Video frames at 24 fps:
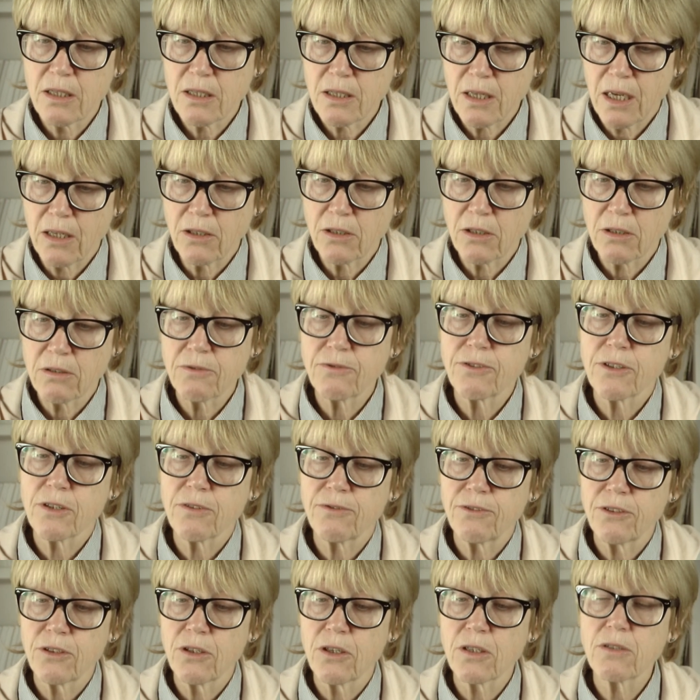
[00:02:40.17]
Center for the
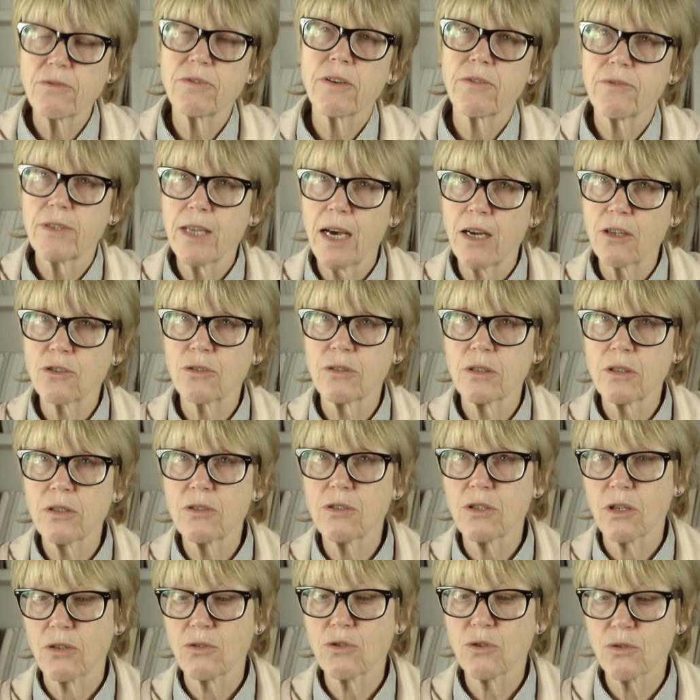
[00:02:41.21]
Philosophy of Natural and
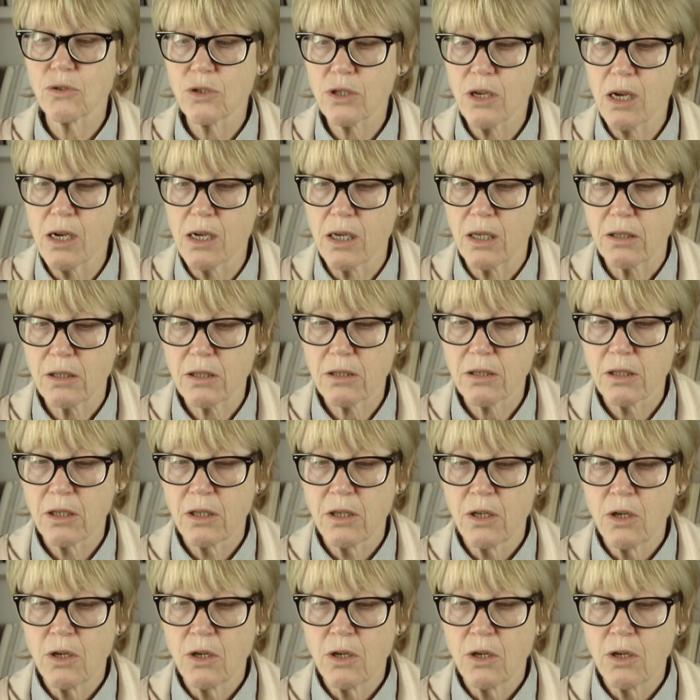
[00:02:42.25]
Social Science,